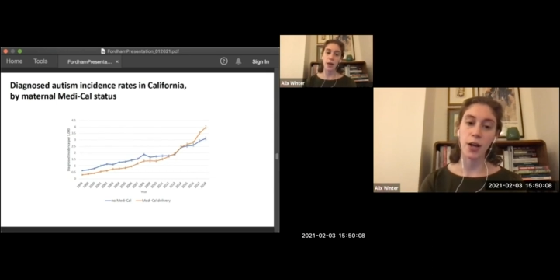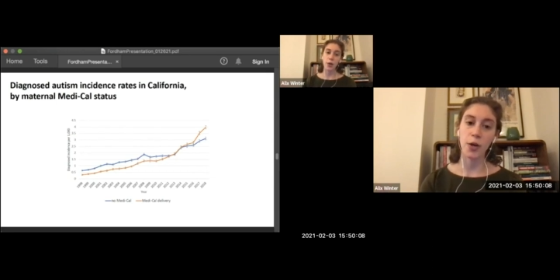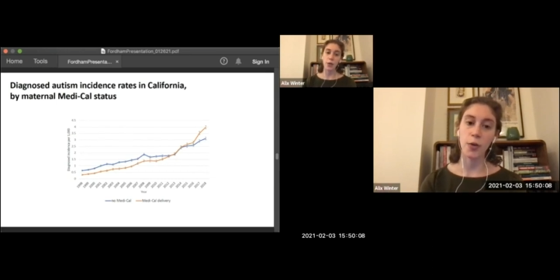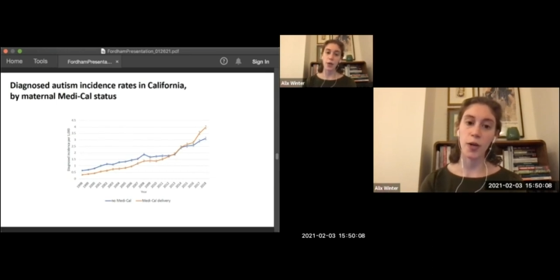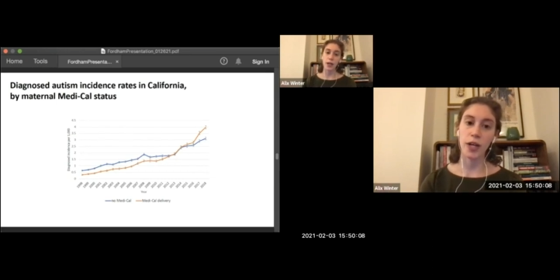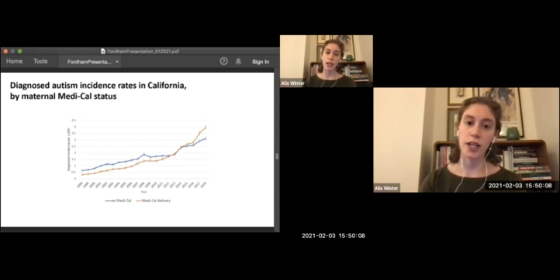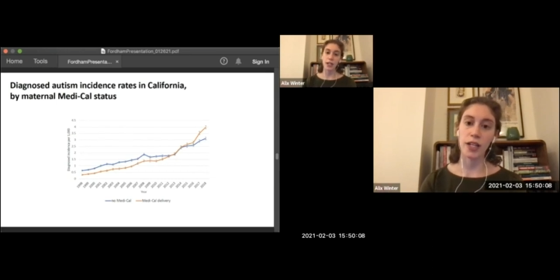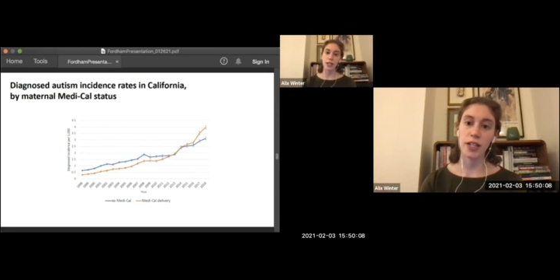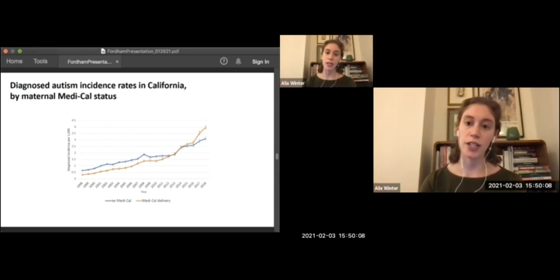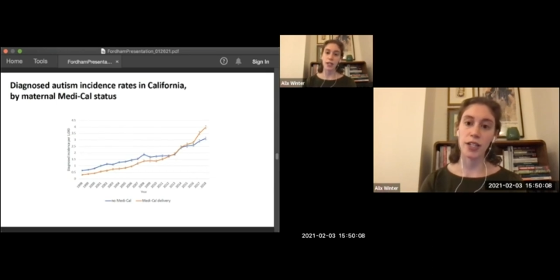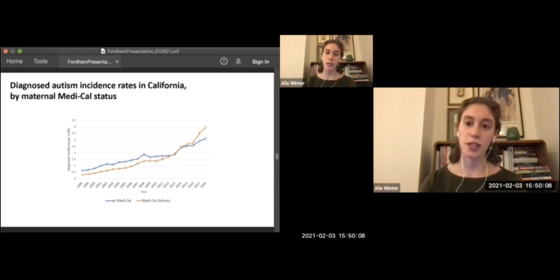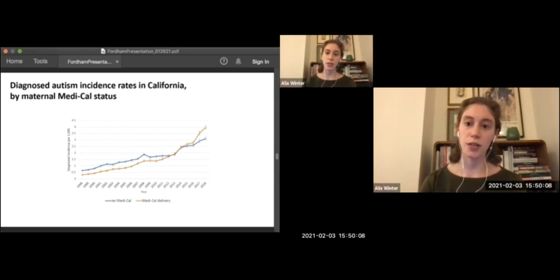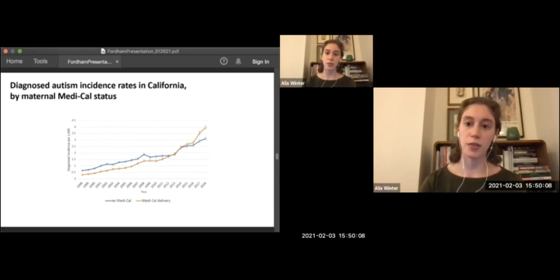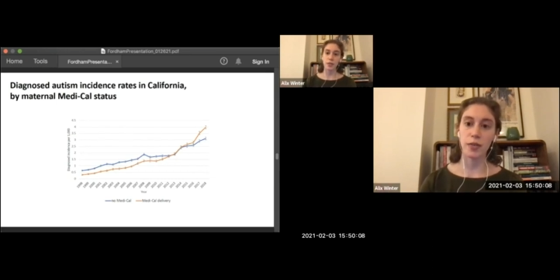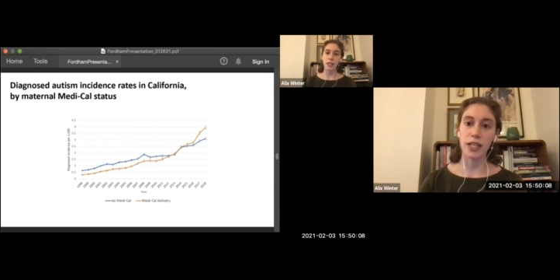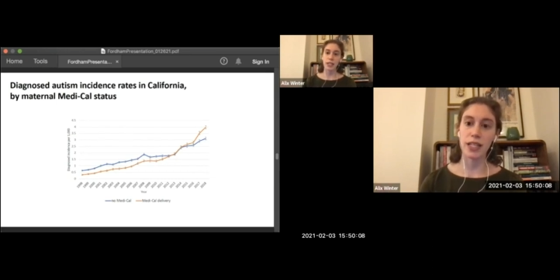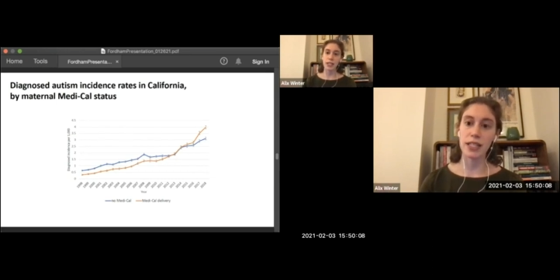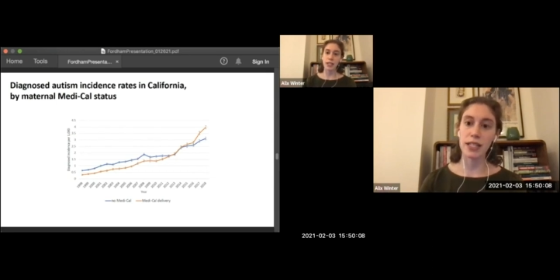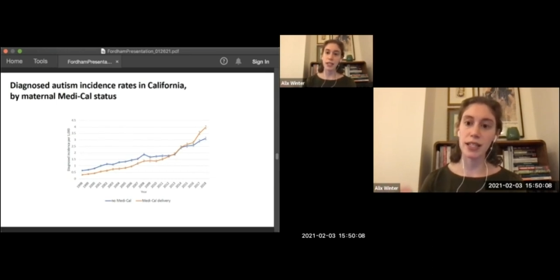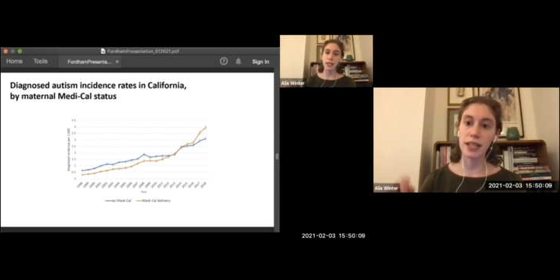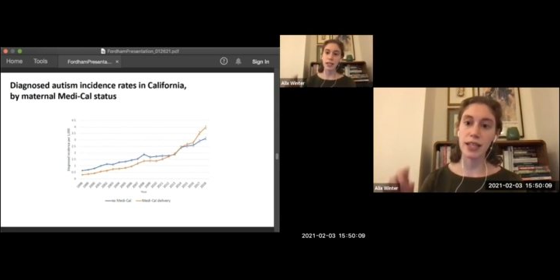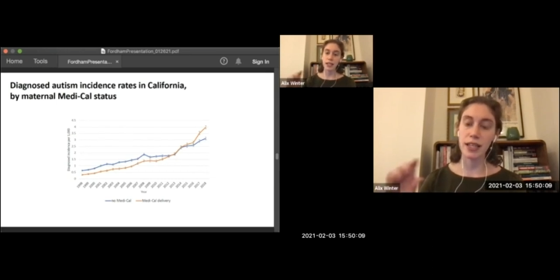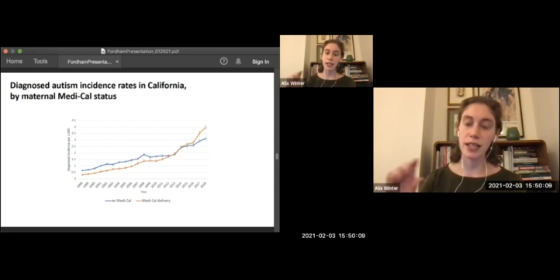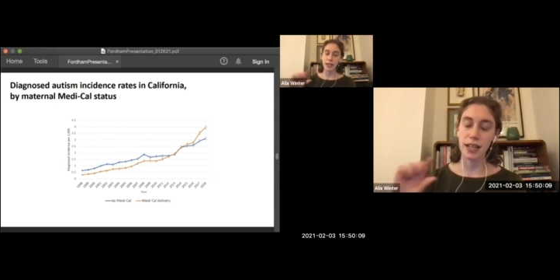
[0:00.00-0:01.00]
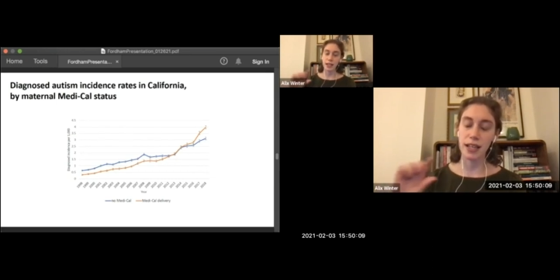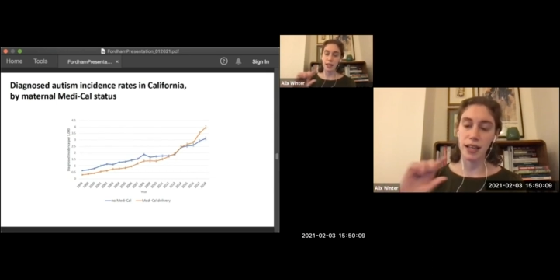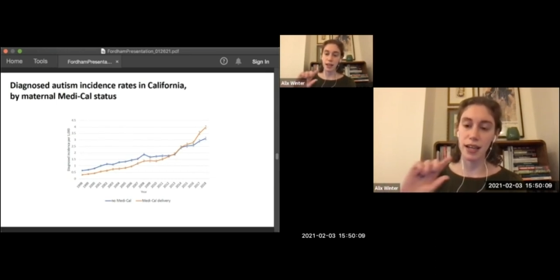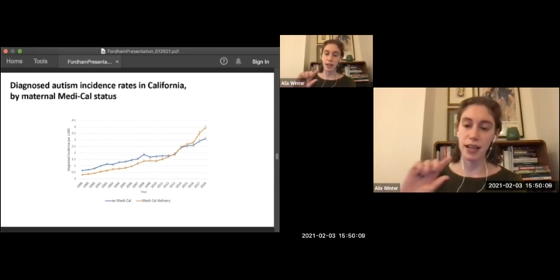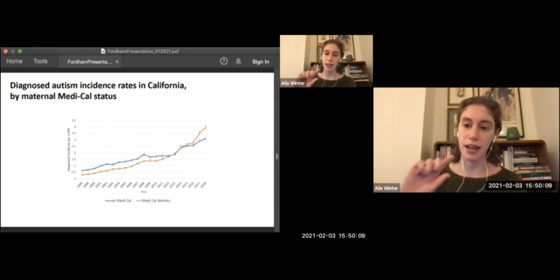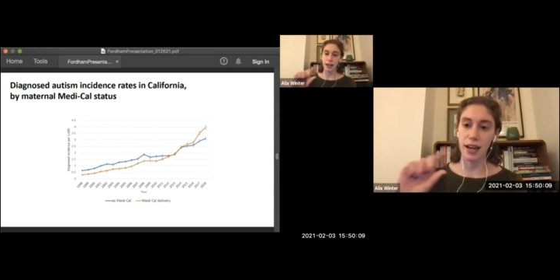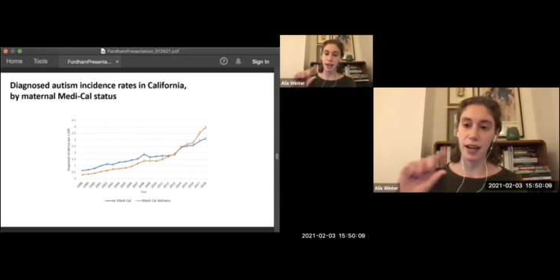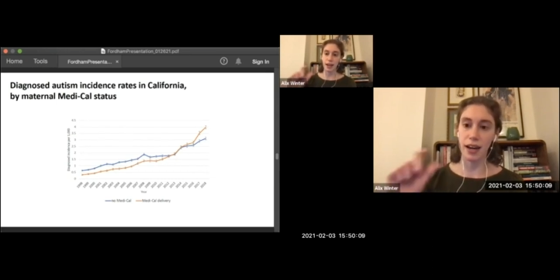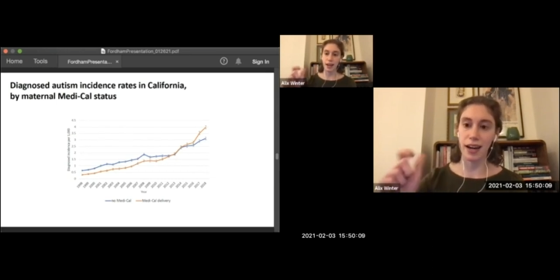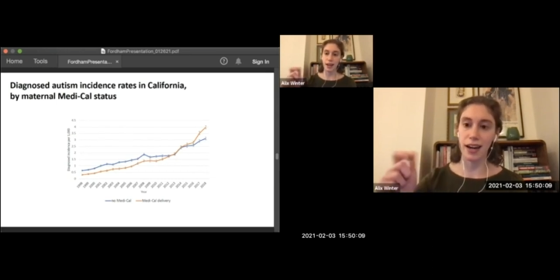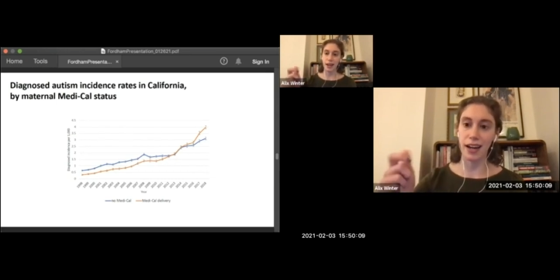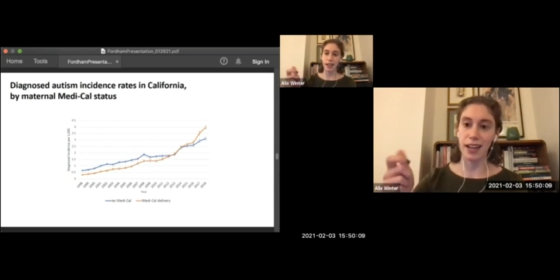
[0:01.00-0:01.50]
which we see
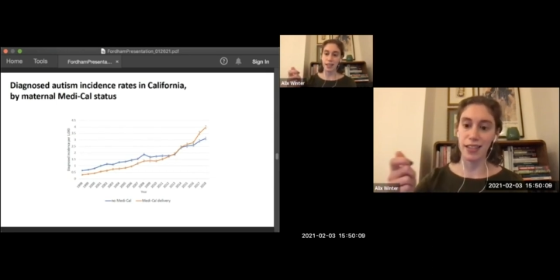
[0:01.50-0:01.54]
here